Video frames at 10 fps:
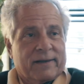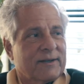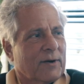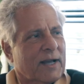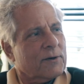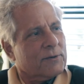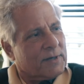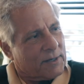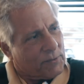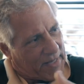You know, I
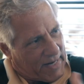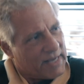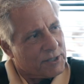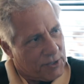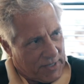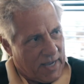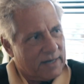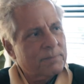don't get into that.